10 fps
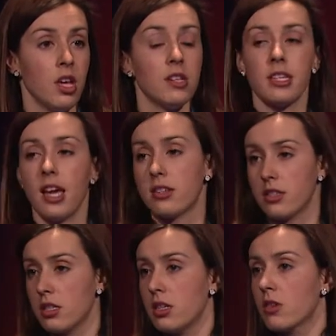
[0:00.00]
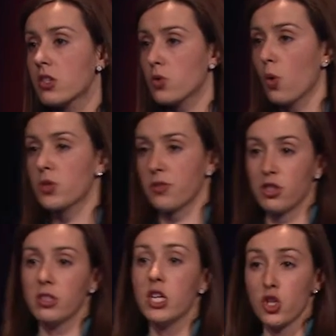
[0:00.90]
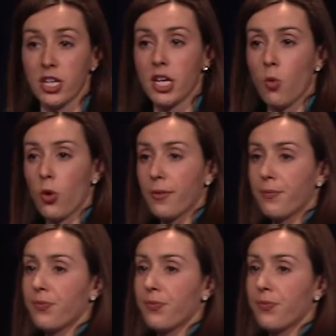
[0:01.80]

to get to the nearest source of clean drinking water.